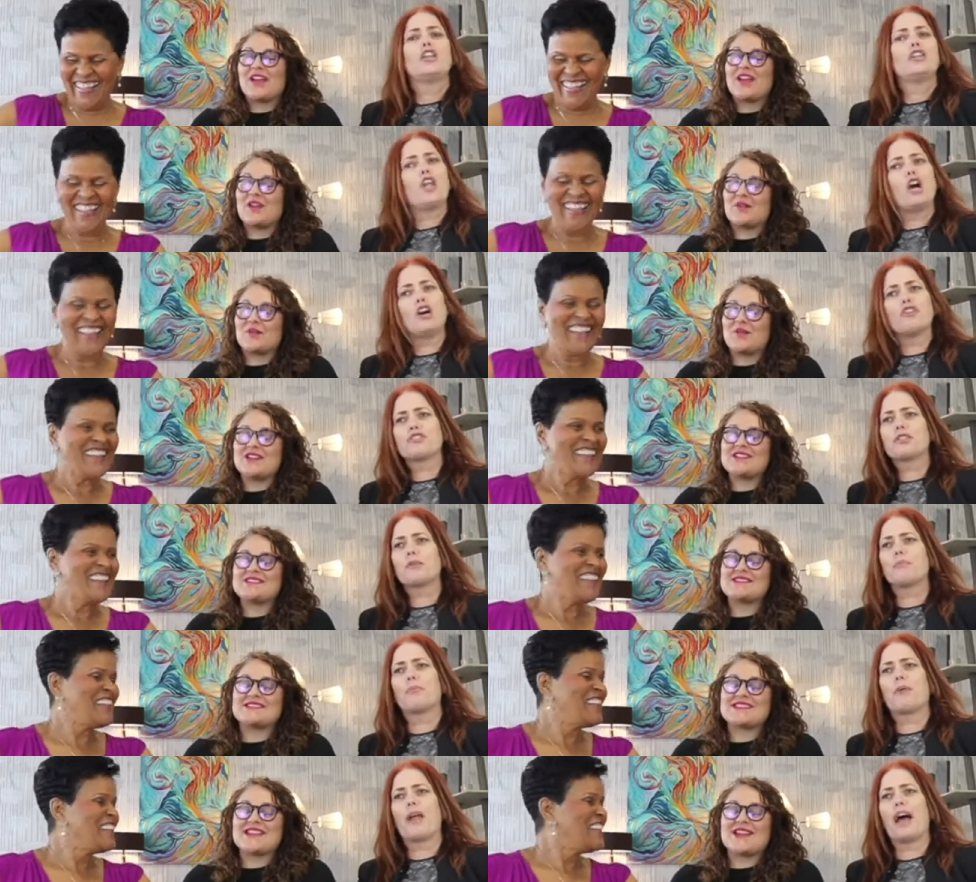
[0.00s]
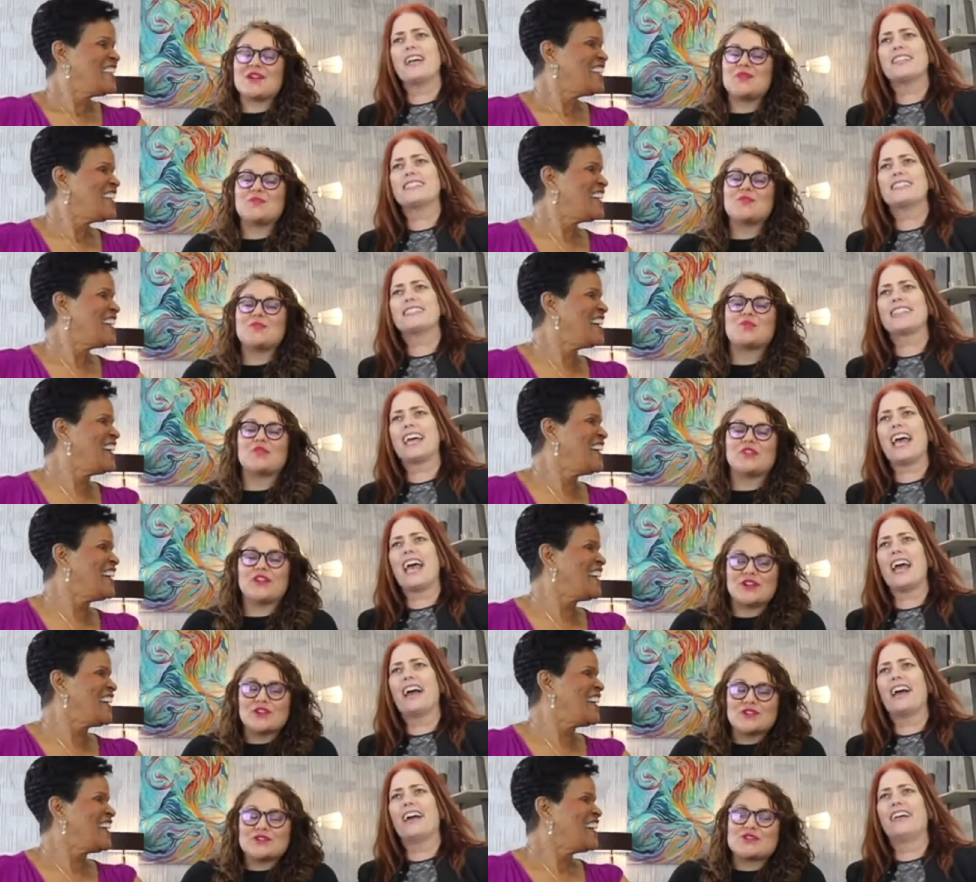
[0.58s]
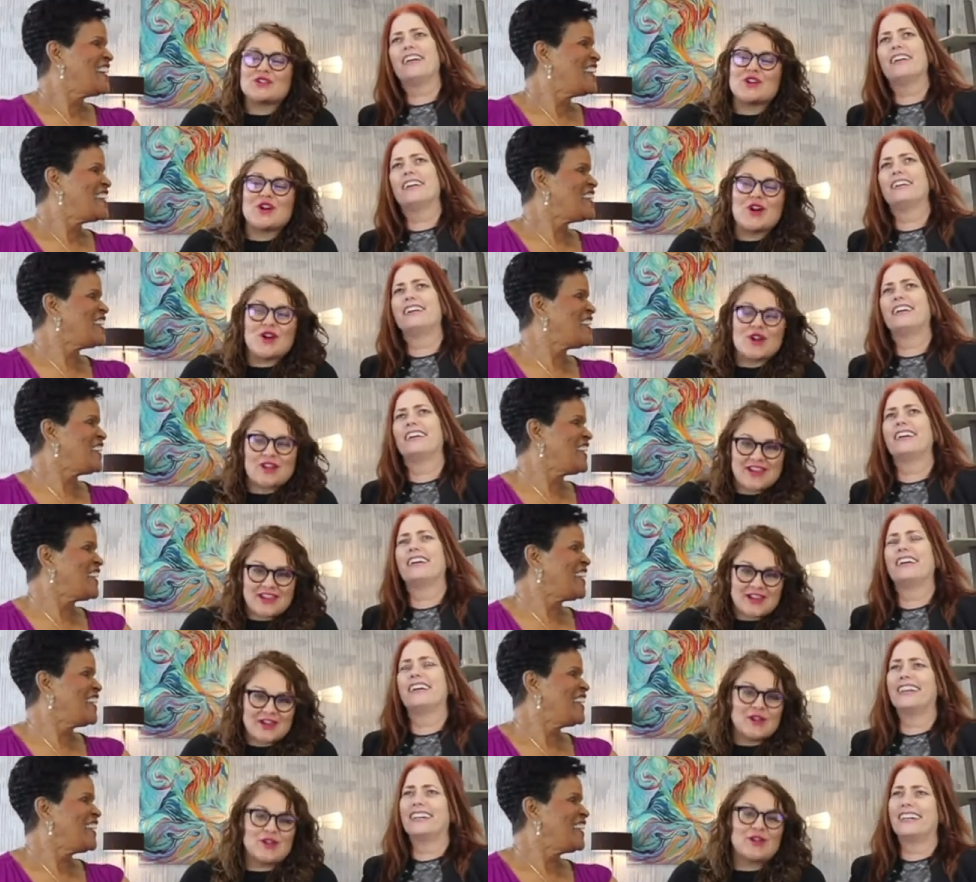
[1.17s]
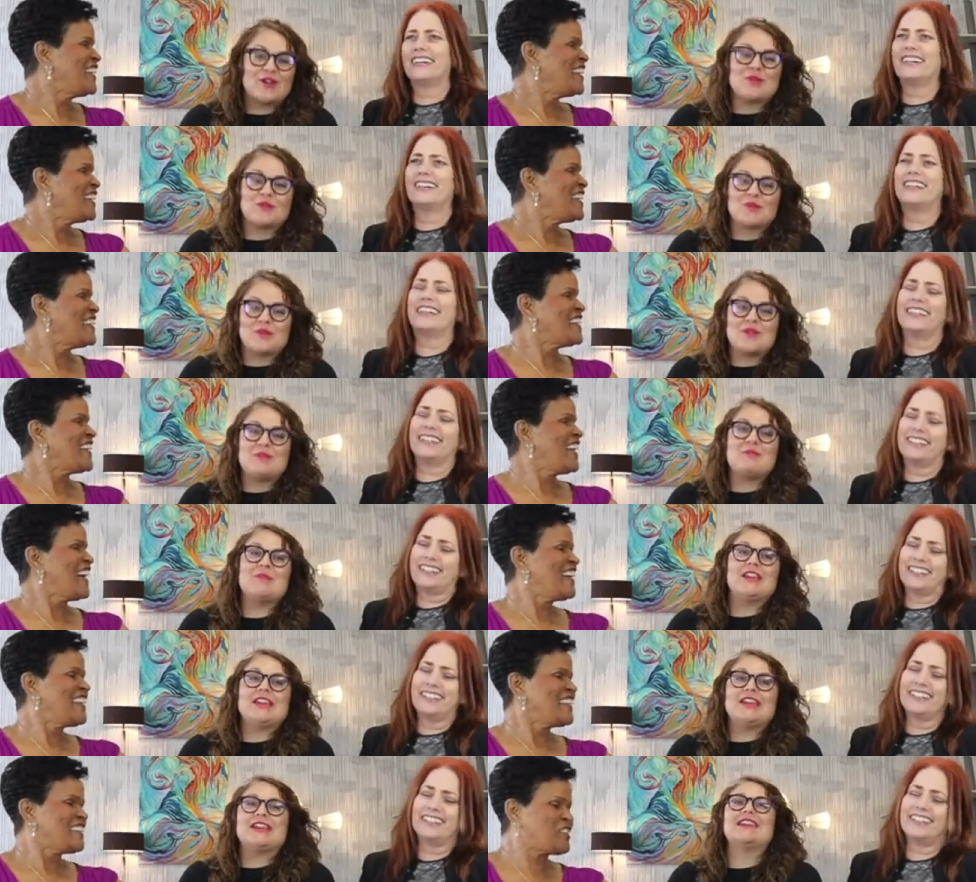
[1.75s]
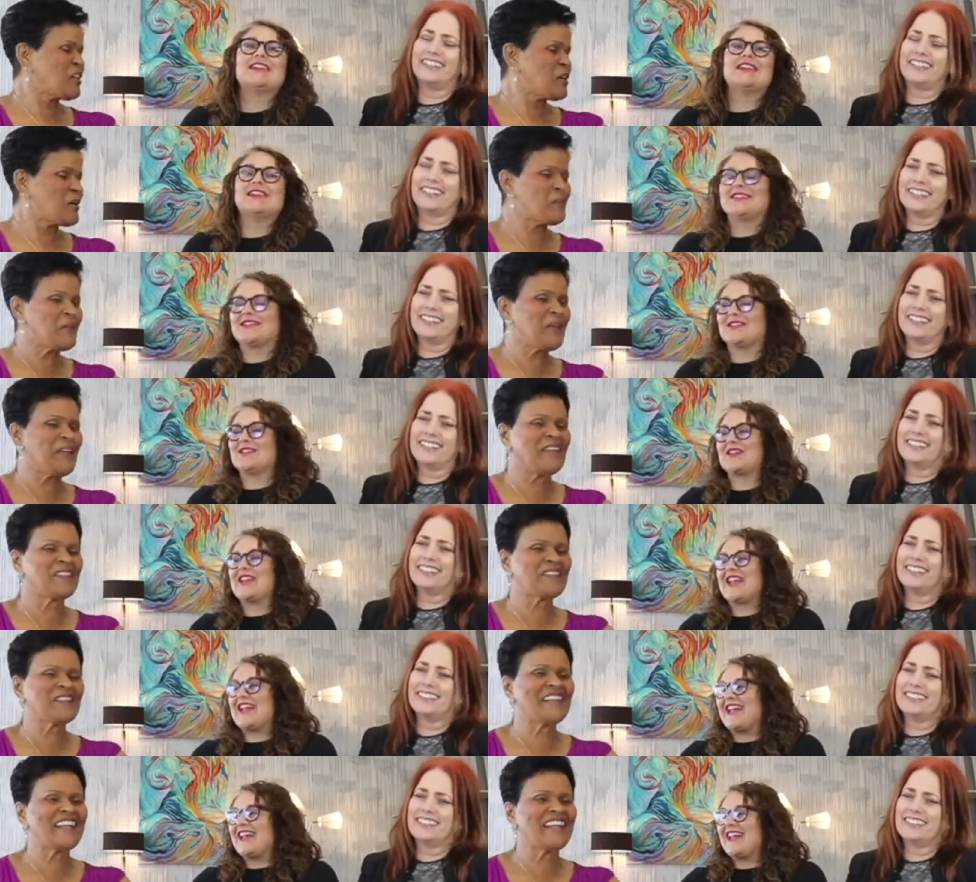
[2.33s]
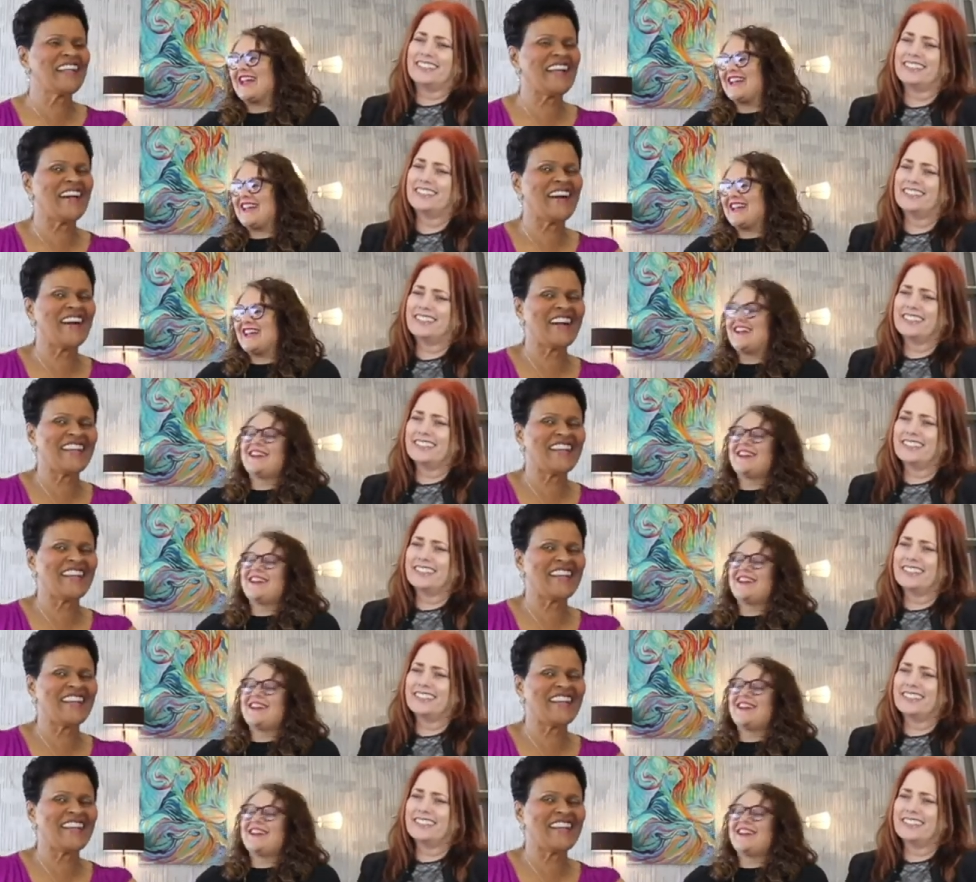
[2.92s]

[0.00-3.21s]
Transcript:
Speaker 1: no we said there. real talk here, and we yeah, mean it. Okay.